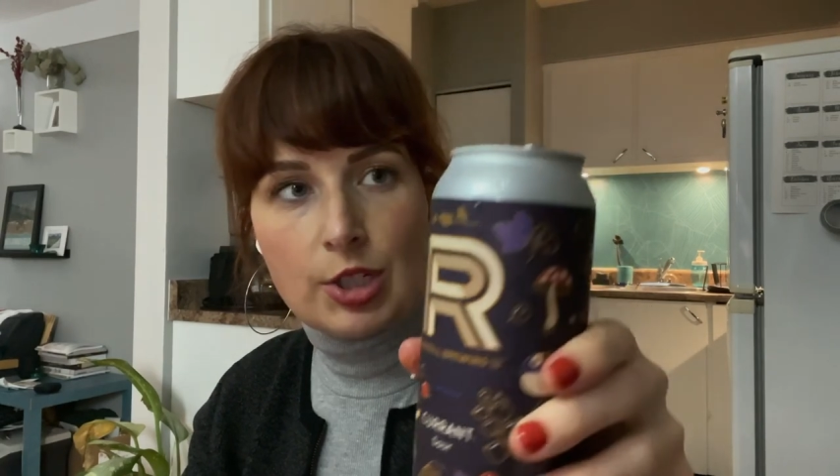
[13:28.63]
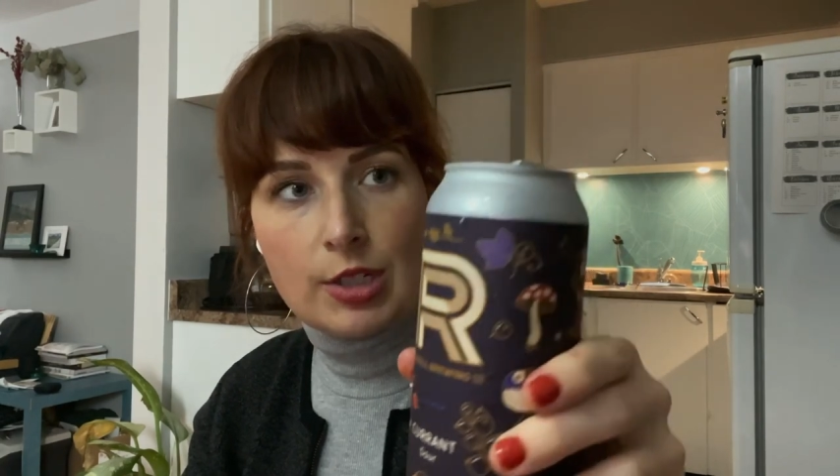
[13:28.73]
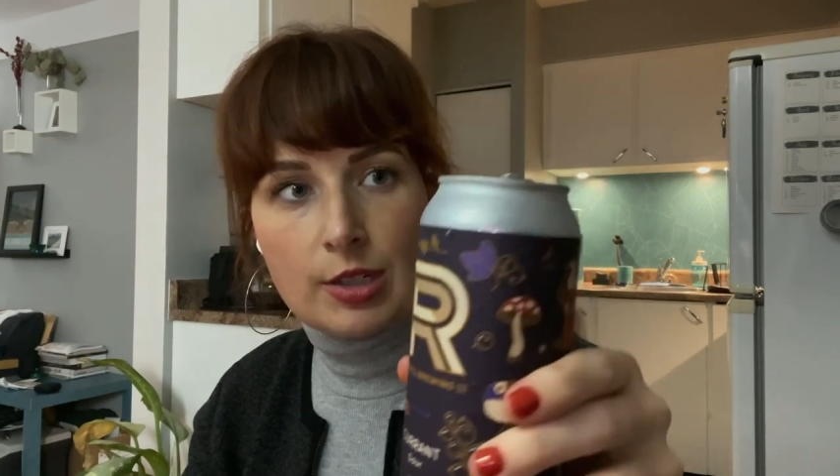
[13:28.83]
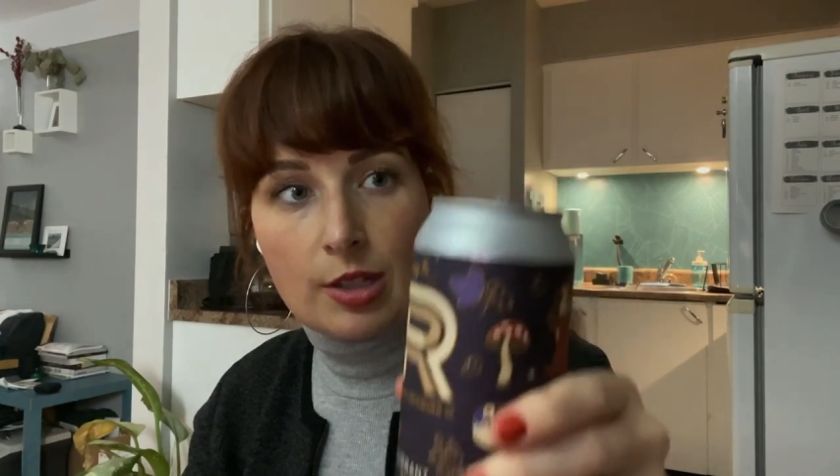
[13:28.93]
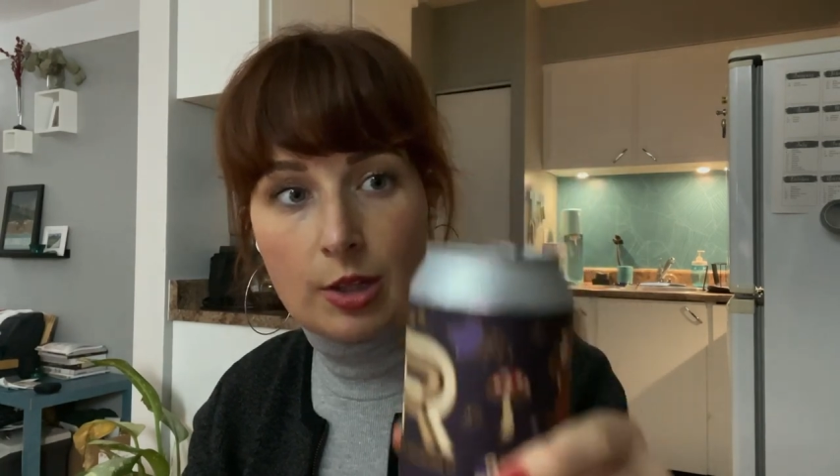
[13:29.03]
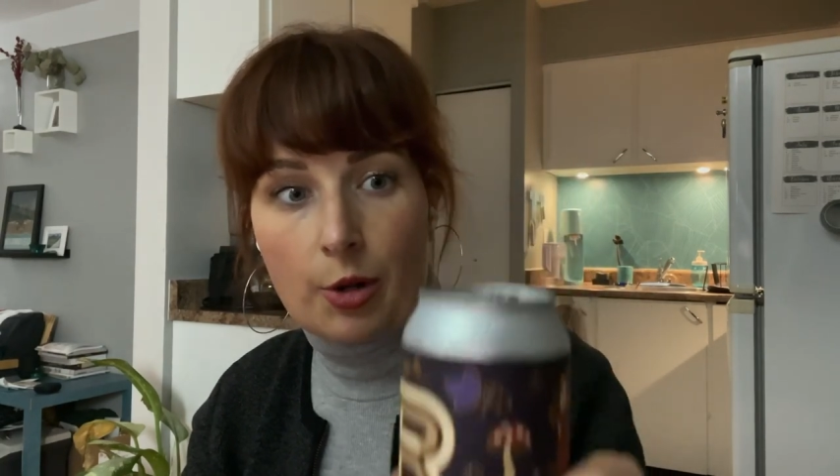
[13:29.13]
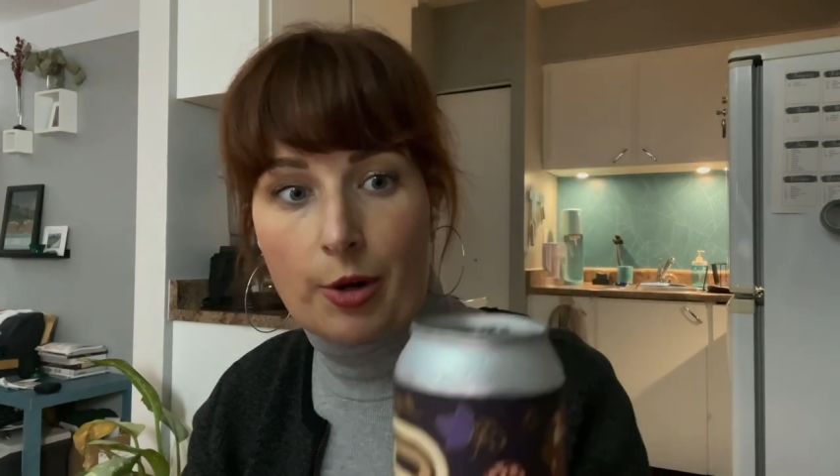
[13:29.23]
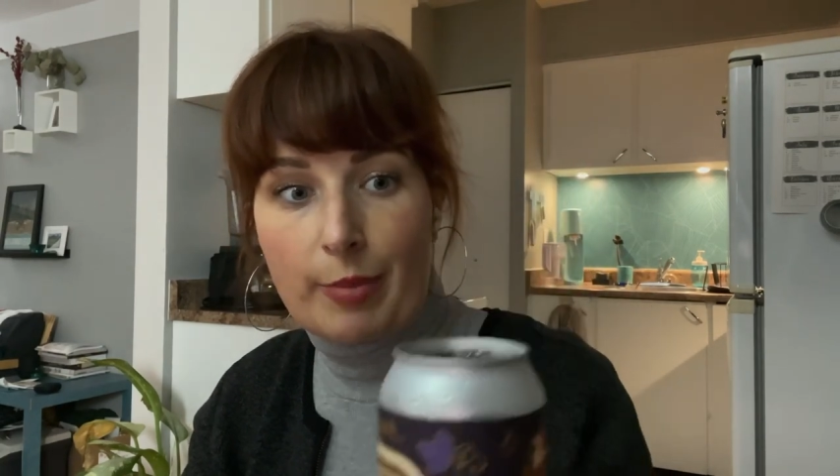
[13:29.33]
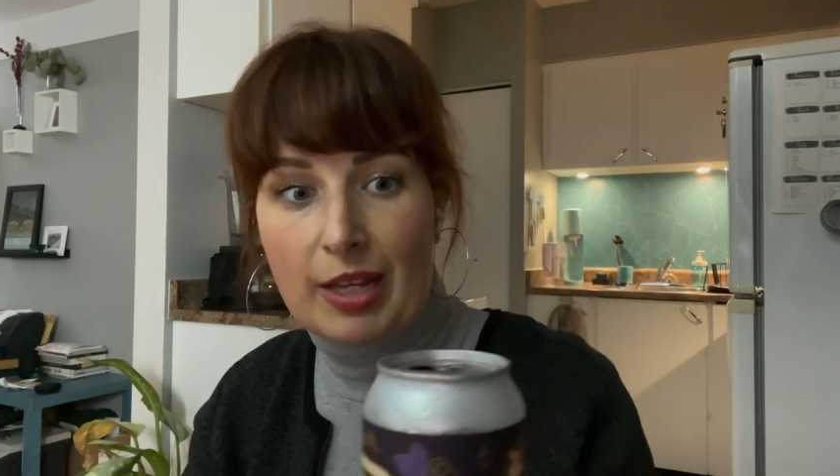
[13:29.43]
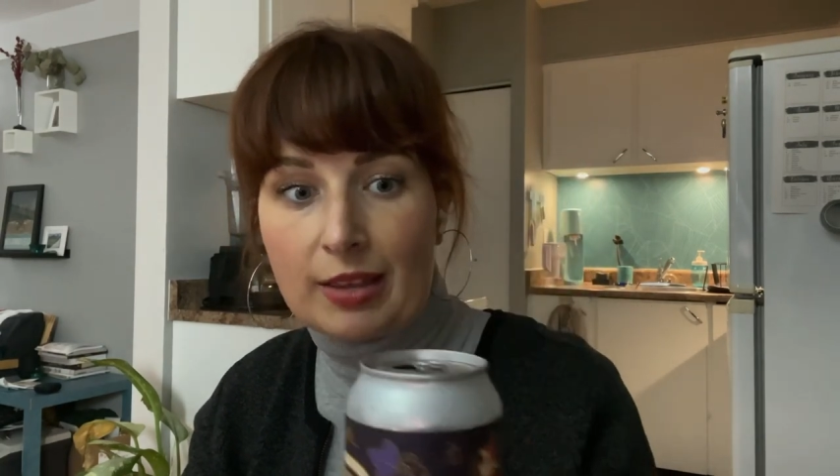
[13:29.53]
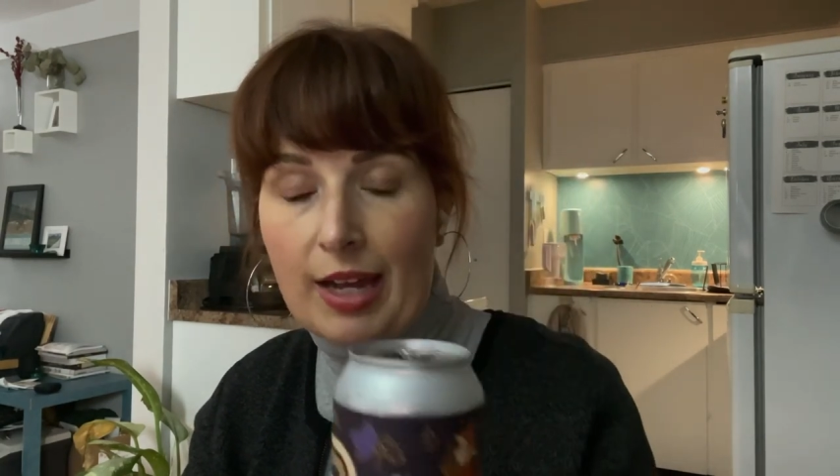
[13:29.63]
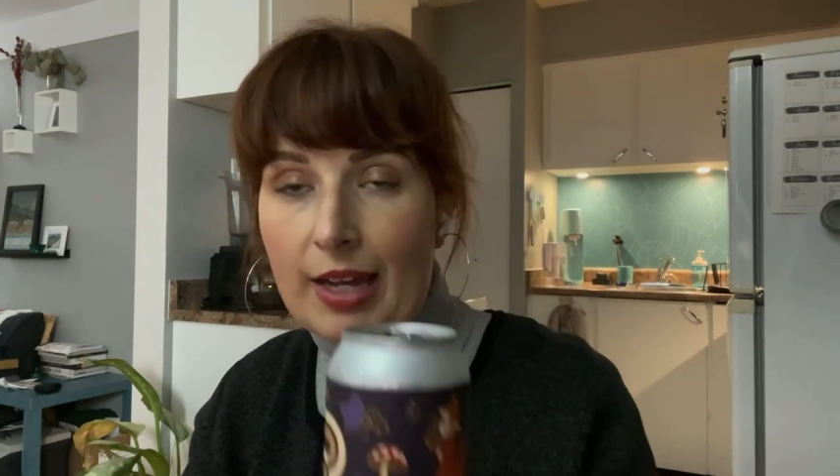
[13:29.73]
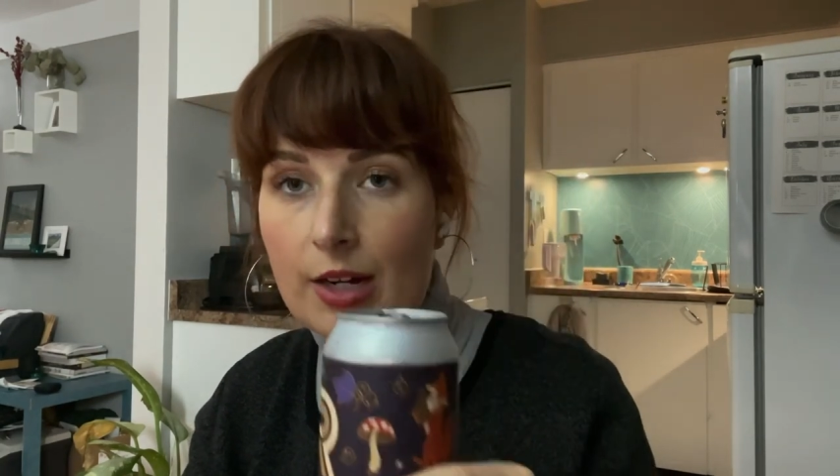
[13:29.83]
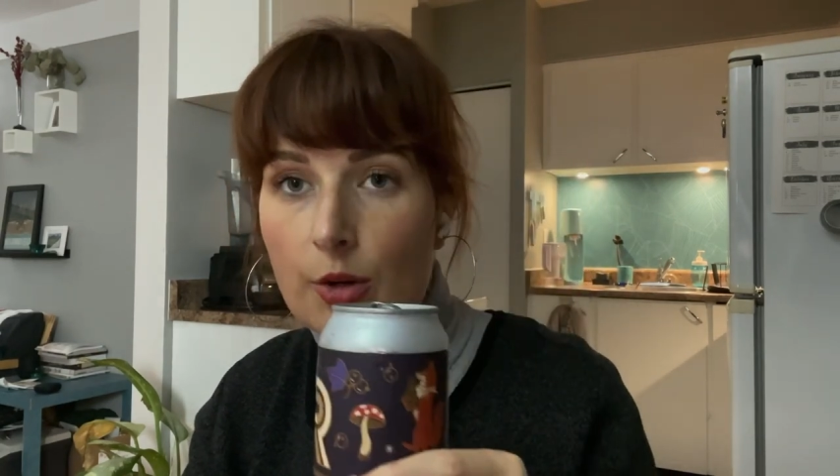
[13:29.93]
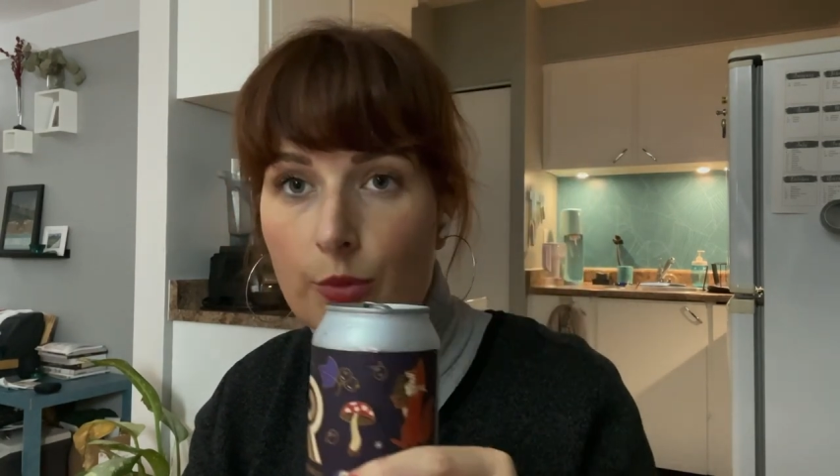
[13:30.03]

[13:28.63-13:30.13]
is the Lower Mainland.